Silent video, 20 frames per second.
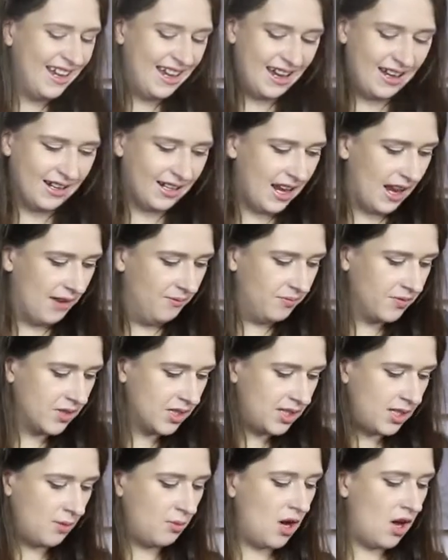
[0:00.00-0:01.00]
Okay,
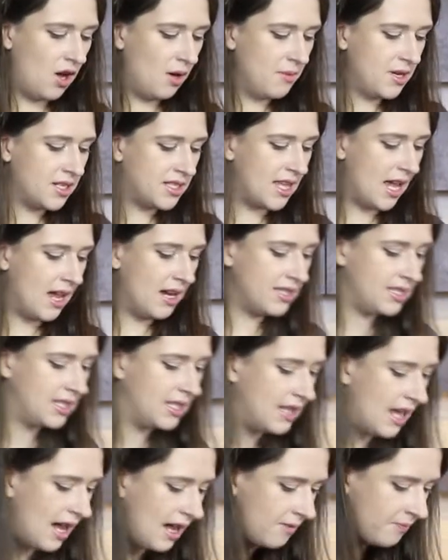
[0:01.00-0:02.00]
so we're almost there,
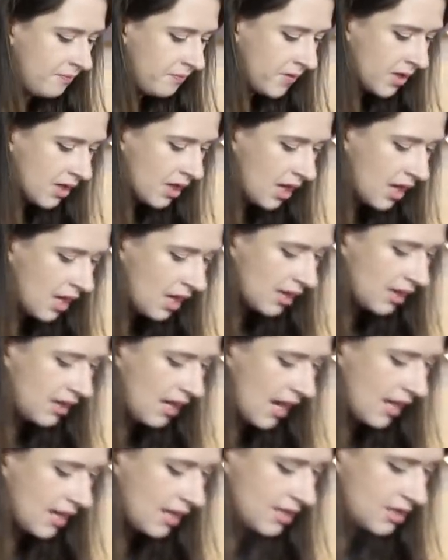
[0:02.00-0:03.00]
see that?
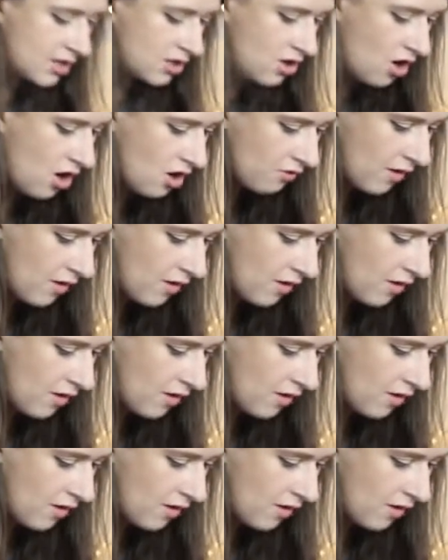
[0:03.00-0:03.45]
That is not